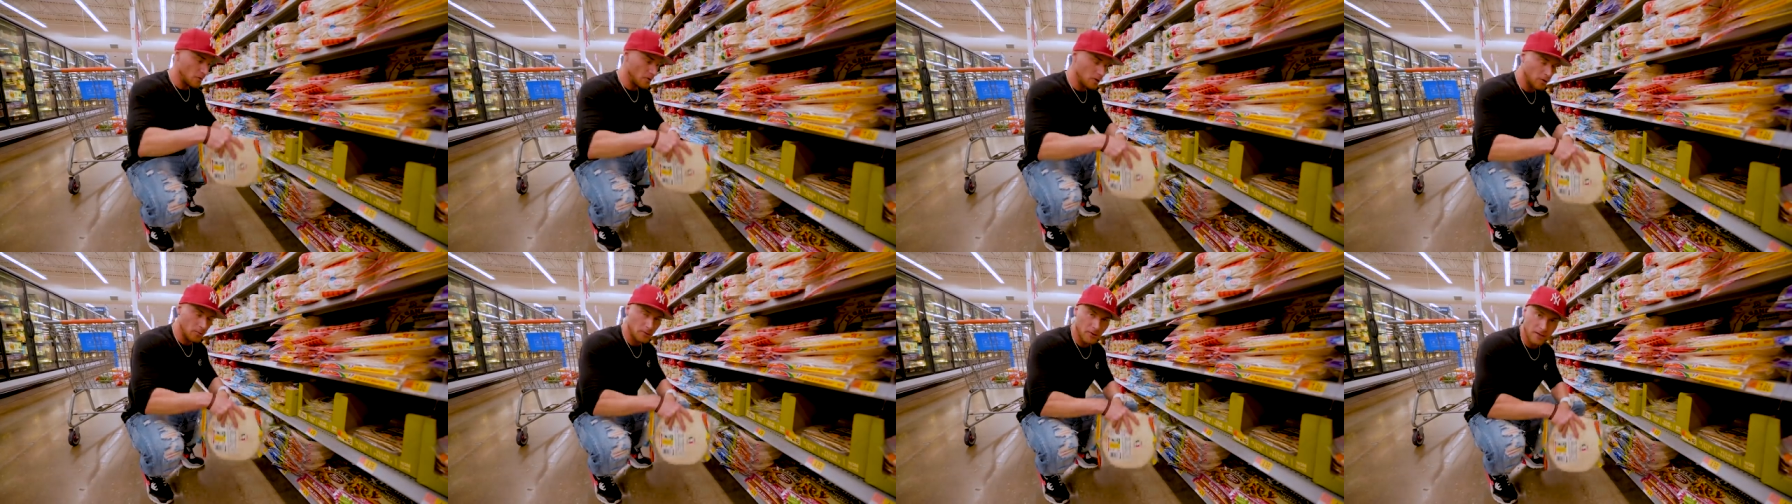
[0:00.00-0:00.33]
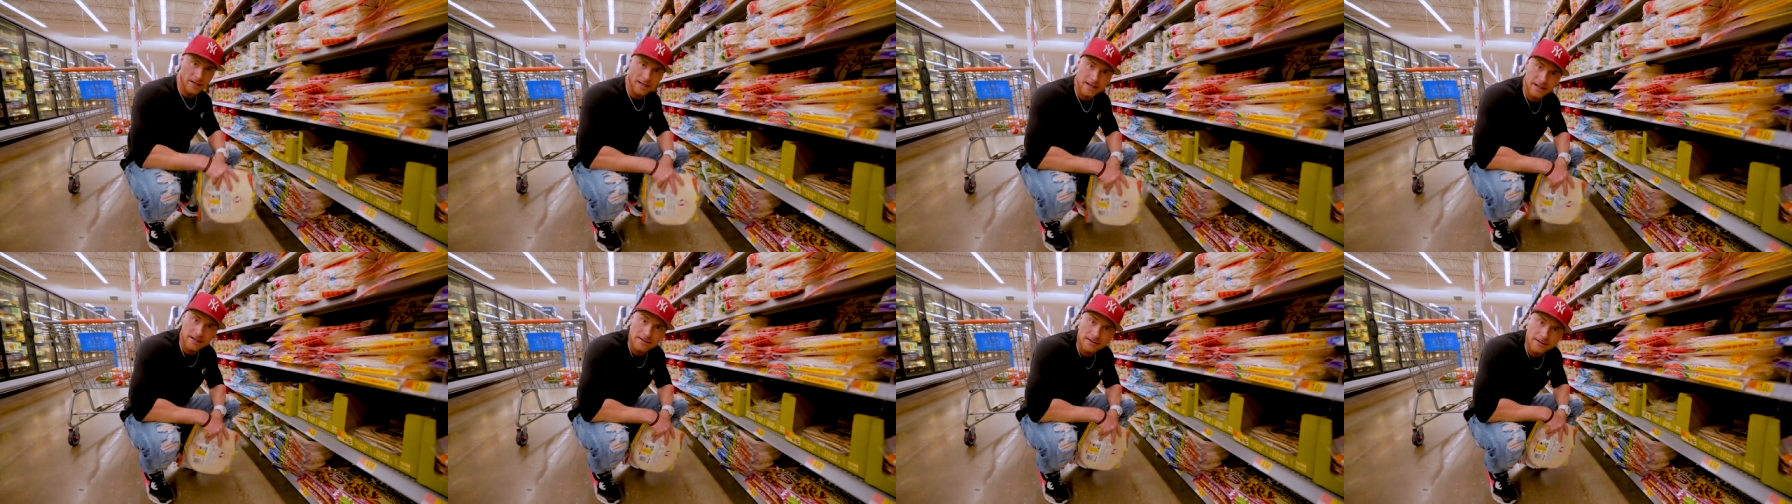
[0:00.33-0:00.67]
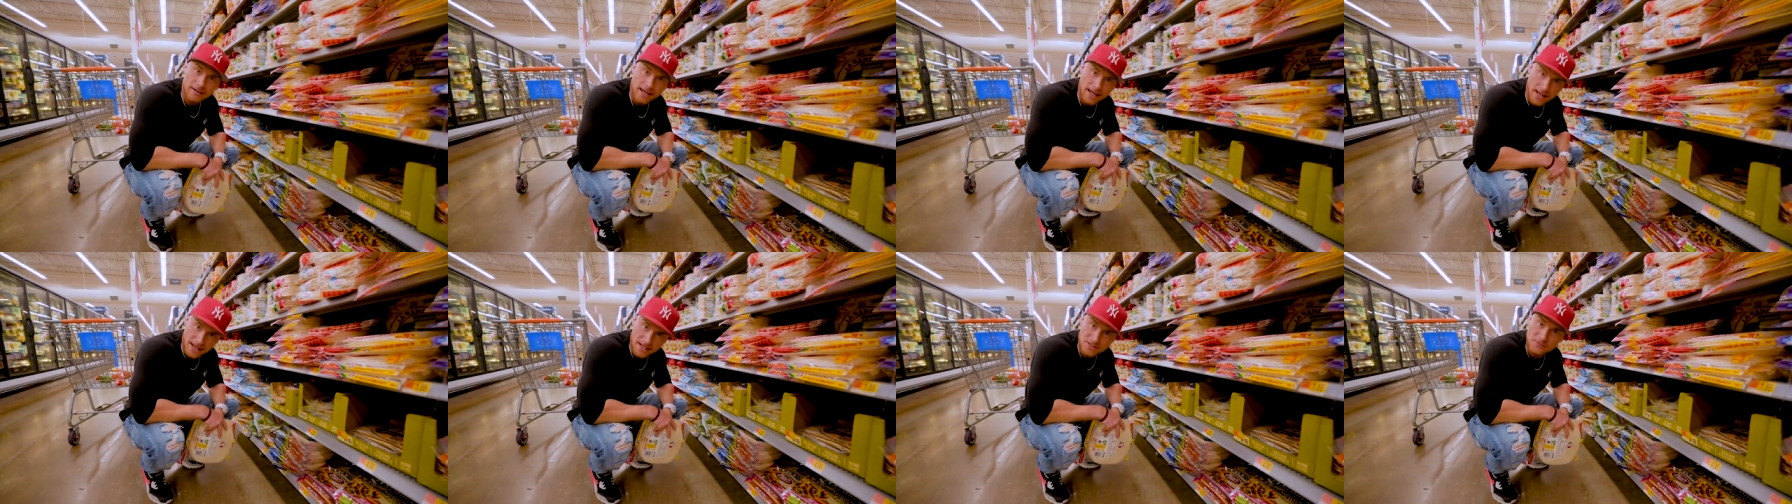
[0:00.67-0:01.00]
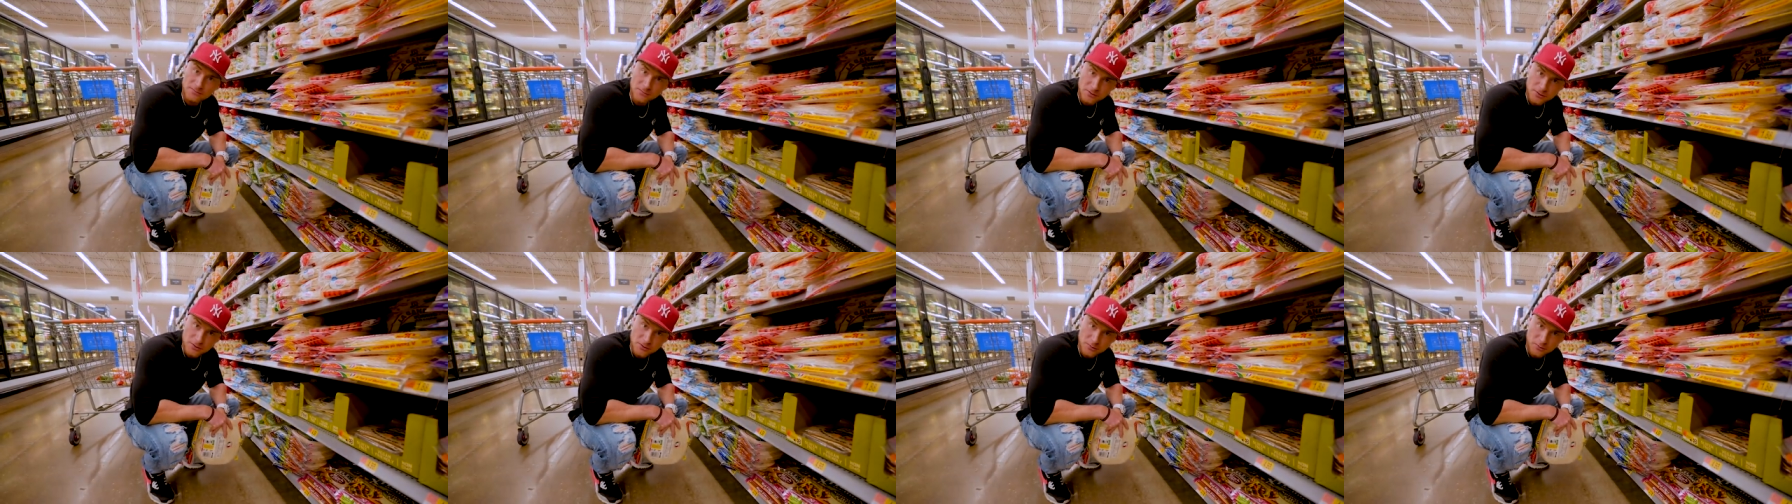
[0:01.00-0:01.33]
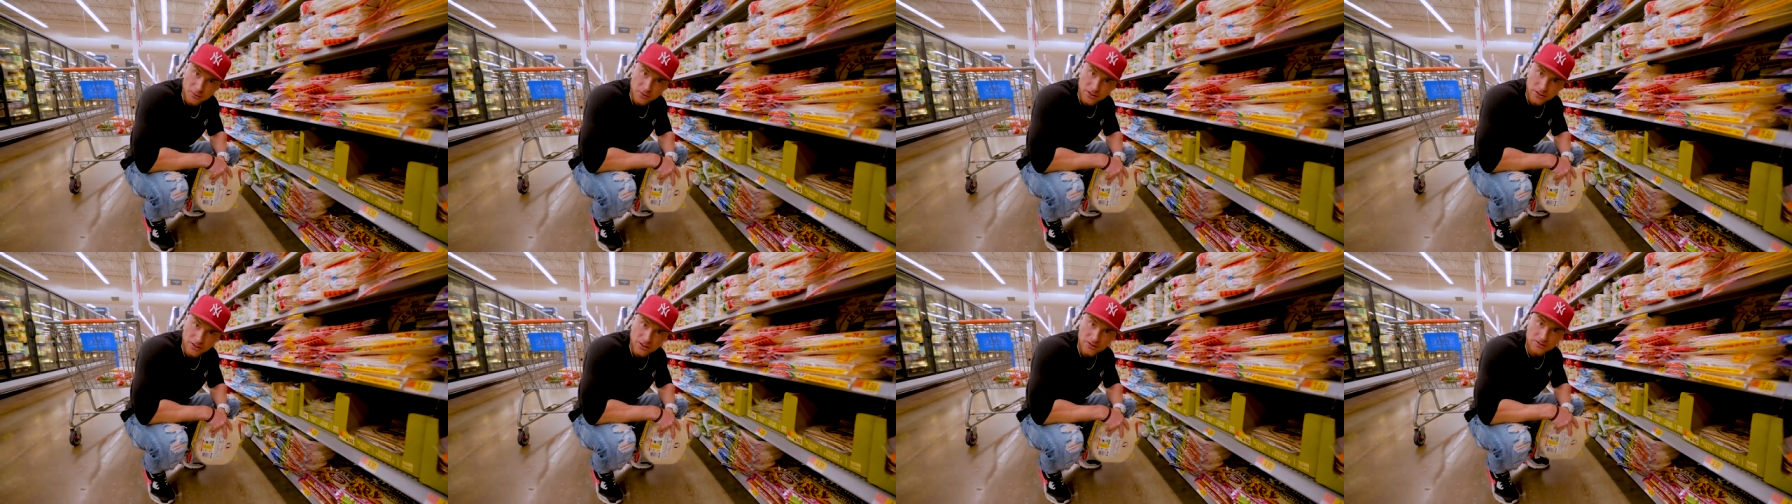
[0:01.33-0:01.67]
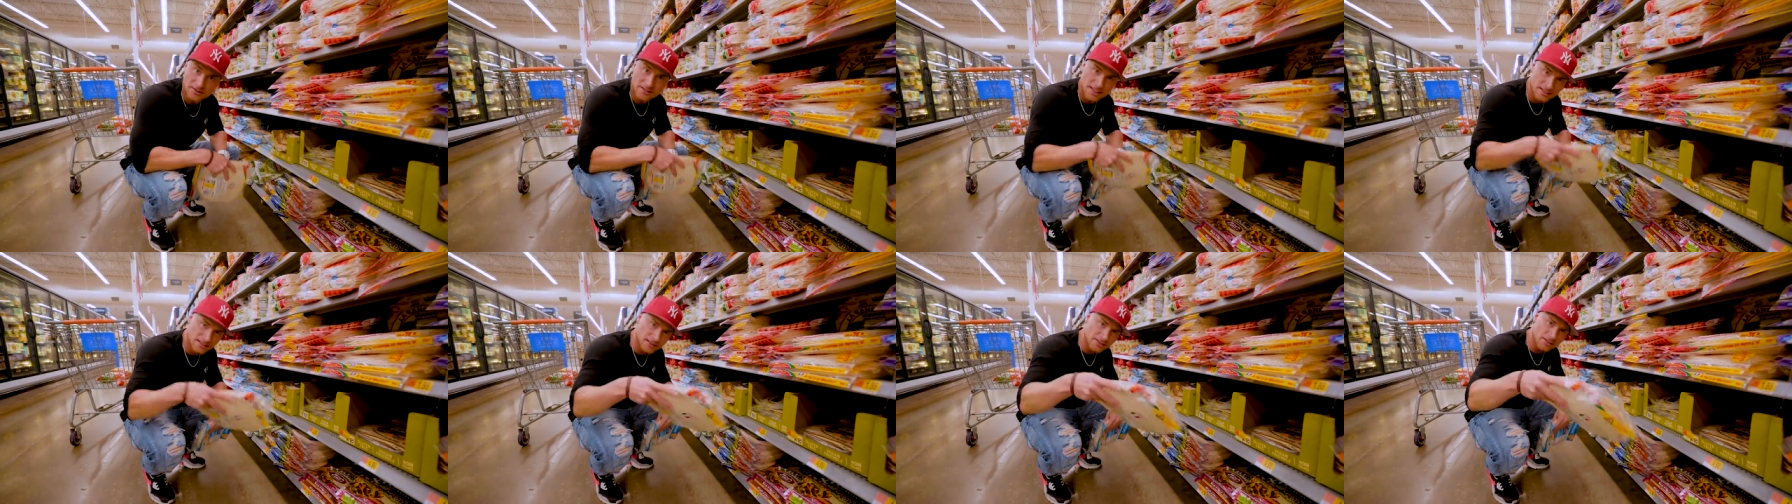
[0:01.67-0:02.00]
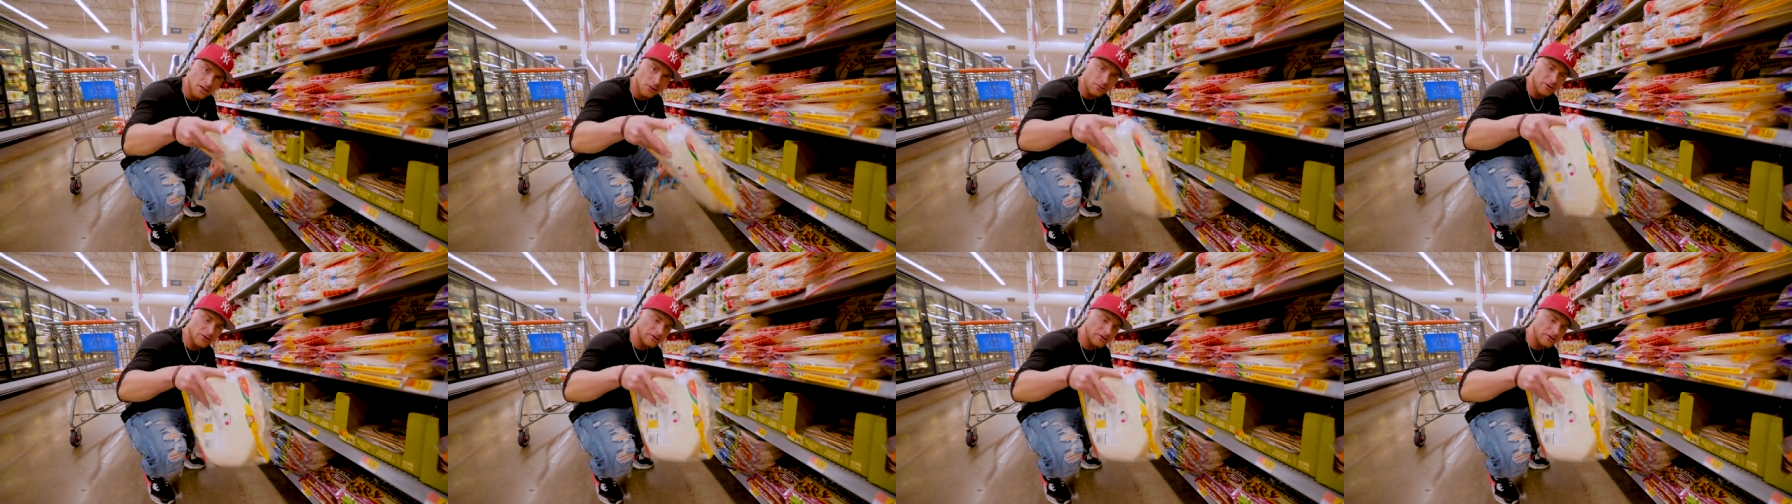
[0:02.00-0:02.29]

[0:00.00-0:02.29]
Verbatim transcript: meal plan as freezer burritos? That's a good